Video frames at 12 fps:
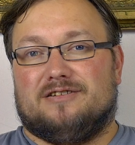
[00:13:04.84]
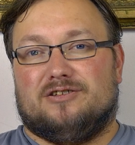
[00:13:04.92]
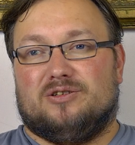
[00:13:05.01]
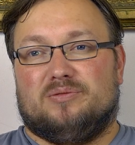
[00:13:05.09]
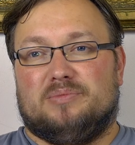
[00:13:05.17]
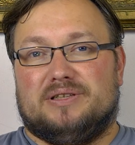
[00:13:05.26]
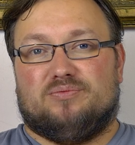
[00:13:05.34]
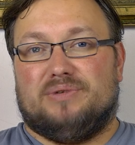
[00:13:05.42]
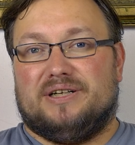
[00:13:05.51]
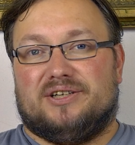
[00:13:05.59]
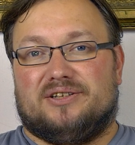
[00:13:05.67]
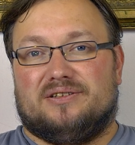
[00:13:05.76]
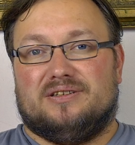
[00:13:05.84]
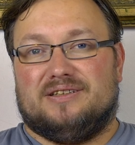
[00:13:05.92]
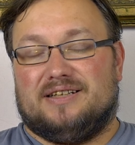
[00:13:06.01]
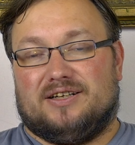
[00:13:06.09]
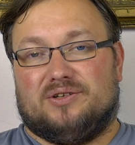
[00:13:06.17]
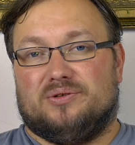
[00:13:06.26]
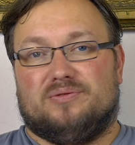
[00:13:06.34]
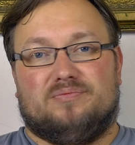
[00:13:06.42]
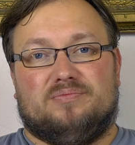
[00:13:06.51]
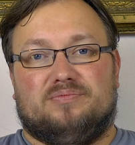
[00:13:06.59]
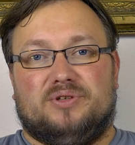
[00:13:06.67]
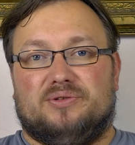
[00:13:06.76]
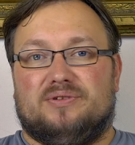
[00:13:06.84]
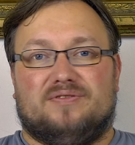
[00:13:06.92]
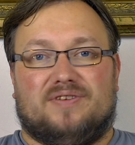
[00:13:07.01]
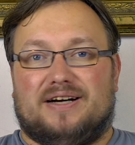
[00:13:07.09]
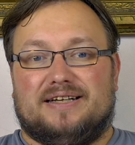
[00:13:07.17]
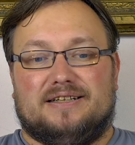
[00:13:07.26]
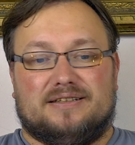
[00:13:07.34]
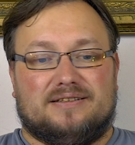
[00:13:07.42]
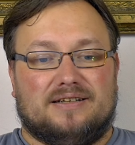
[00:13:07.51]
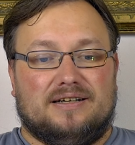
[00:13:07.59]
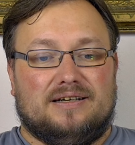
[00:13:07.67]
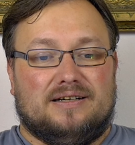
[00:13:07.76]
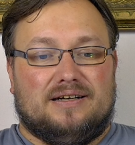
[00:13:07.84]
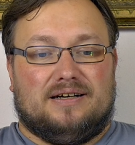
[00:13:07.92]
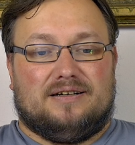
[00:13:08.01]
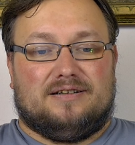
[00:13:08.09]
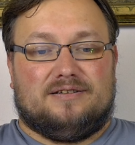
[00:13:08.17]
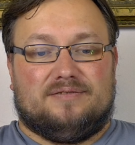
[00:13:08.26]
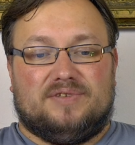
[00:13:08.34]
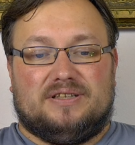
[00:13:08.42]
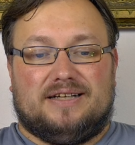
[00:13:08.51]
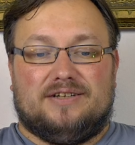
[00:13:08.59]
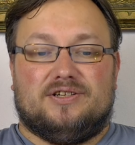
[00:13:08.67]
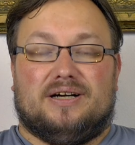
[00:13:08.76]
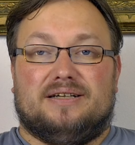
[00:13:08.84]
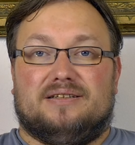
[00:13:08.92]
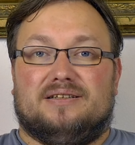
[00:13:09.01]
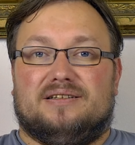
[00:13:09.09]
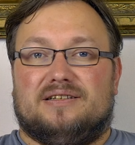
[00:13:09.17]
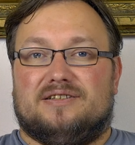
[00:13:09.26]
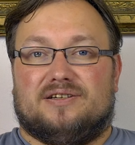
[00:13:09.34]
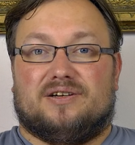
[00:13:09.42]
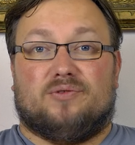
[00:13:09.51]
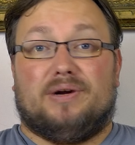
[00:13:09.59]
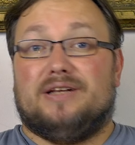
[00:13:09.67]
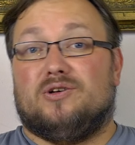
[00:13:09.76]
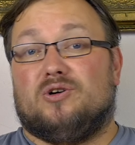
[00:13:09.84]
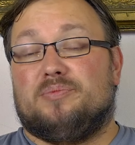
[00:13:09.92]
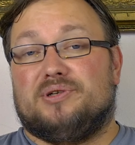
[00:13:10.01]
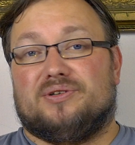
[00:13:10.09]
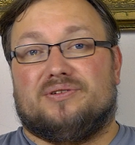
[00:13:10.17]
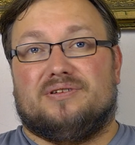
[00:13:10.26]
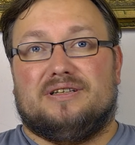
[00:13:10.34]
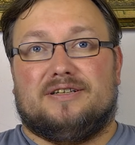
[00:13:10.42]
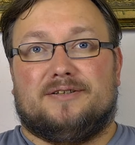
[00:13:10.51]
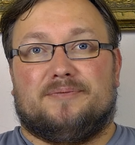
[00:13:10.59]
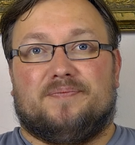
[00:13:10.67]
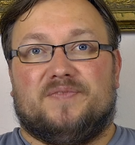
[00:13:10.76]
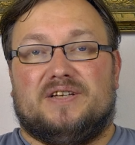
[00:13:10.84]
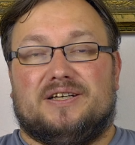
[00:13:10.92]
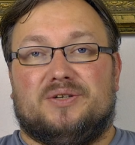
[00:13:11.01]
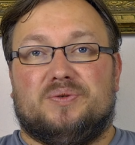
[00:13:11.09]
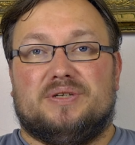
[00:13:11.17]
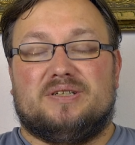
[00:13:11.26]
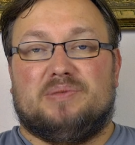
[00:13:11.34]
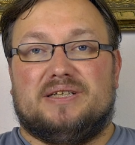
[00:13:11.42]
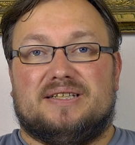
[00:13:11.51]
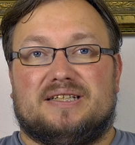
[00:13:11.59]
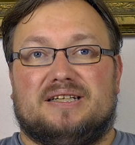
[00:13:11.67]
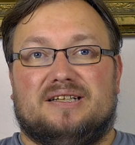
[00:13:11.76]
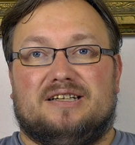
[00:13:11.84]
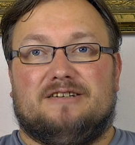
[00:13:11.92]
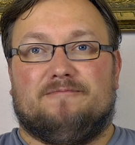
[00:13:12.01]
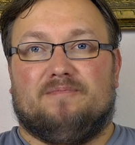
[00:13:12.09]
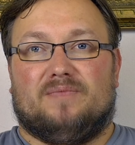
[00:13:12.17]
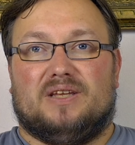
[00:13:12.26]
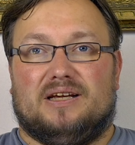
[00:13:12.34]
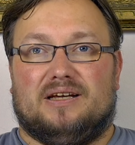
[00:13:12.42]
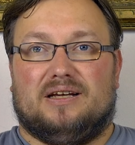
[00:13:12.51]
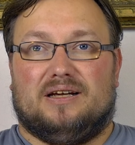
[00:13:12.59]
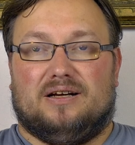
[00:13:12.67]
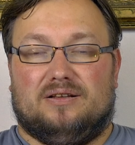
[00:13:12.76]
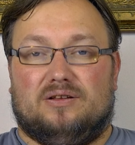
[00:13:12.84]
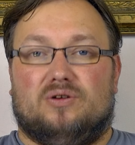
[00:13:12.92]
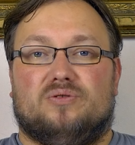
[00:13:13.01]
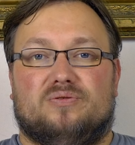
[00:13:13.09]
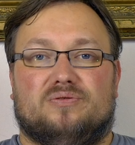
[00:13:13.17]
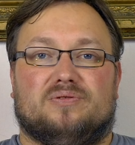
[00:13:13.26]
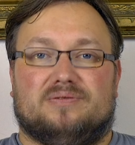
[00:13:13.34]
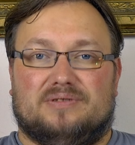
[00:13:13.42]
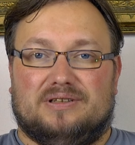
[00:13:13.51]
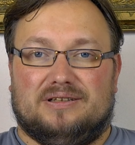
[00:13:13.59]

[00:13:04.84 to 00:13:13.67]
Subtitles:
little bit weird. They could unify that. The Touch ID is a great option. The USB-C alone,